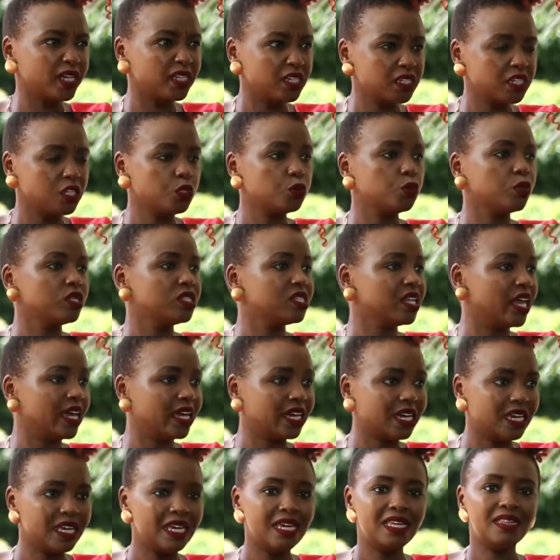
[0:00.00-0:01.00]
it, it was
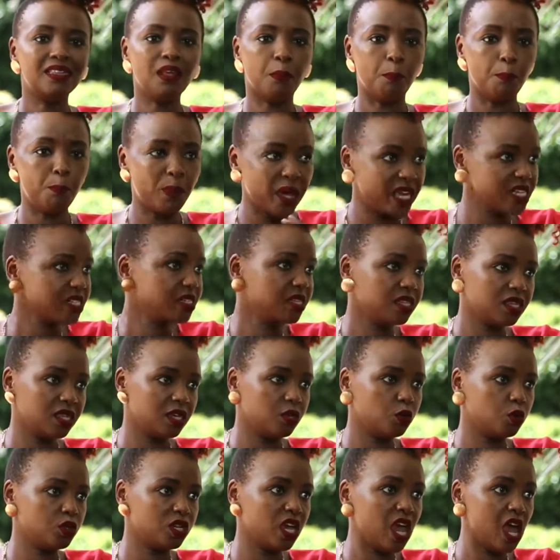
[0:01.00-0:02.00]
like the best
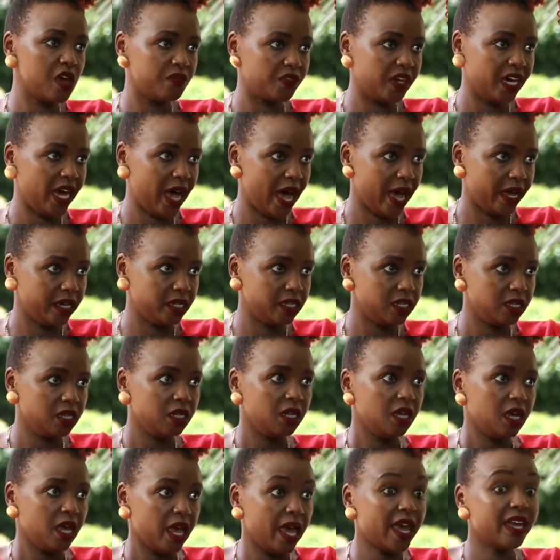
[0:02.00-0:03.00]
thing you'd ever had.
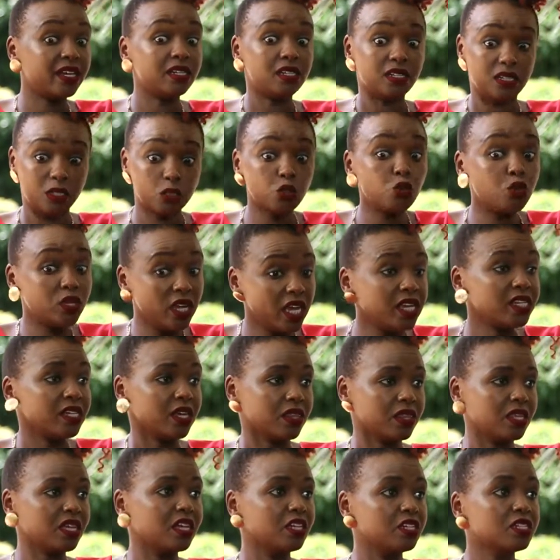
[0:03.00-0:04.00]
And to date, I
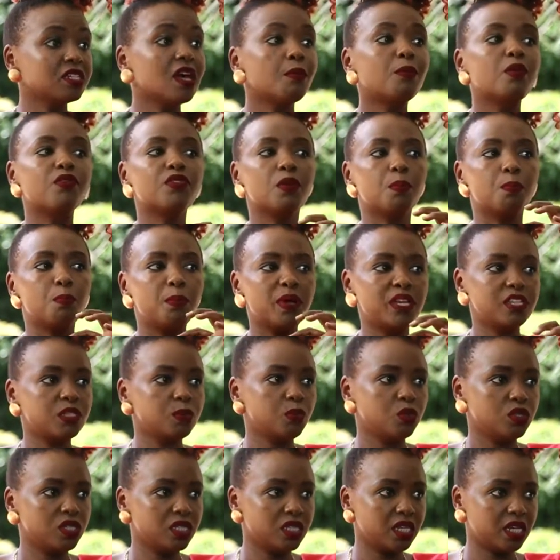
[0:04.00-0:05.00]
think it's some of the best
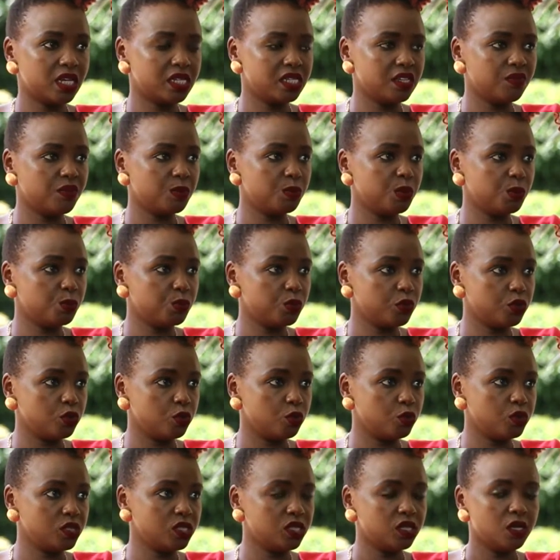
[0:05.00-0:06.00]
music that has ever been
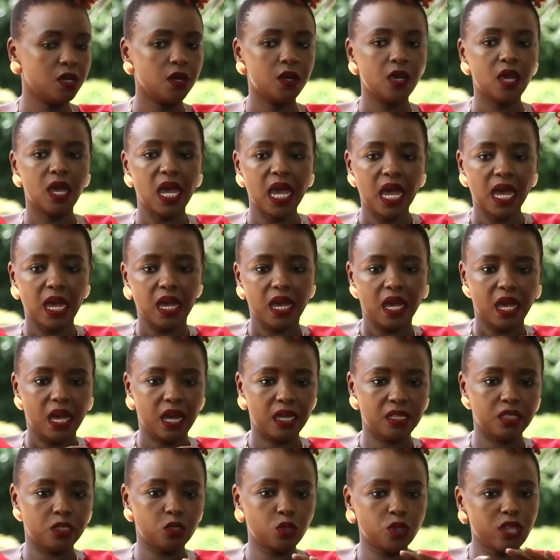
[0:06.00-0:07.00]
produced.
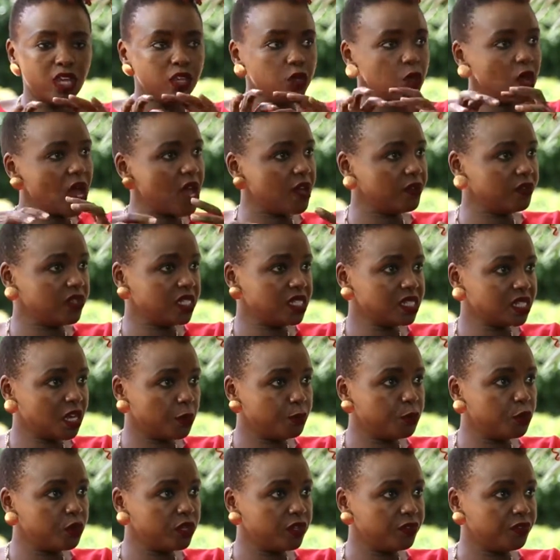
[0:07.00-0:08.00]
And so then you have this
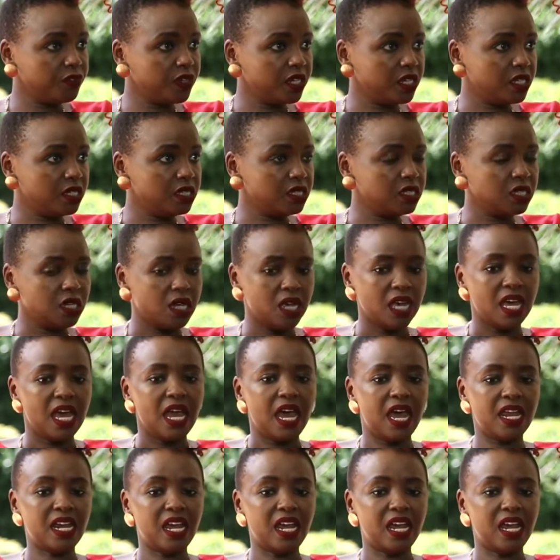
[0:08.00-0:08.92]
Kapuka phase, and